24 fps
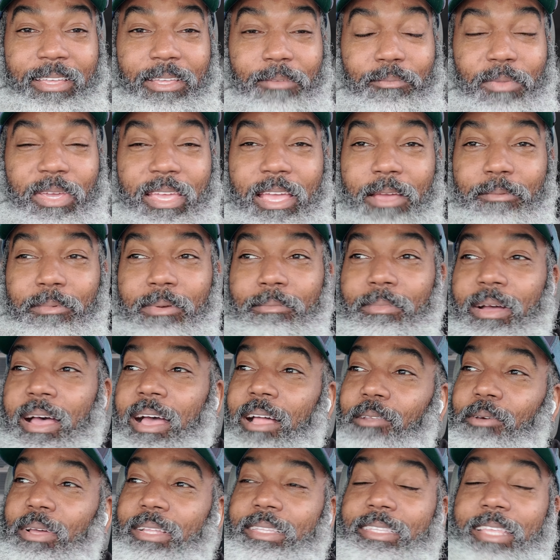Because I remember all
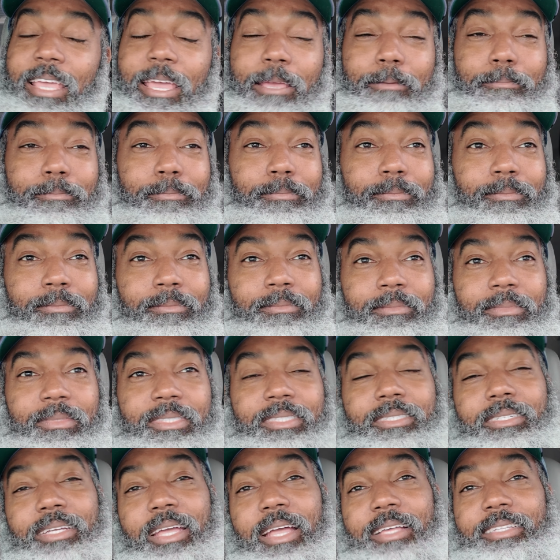one time,
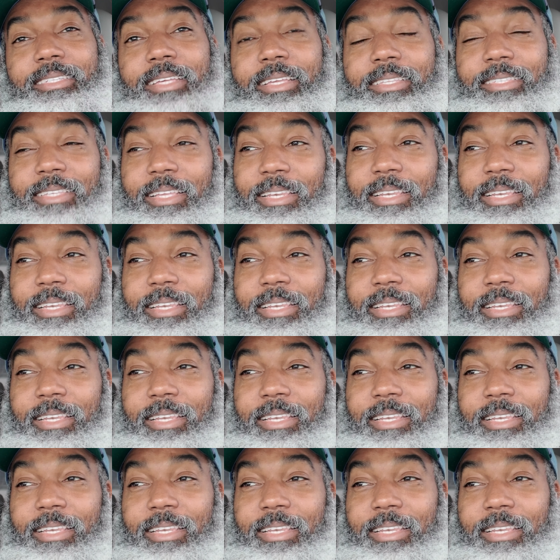I St.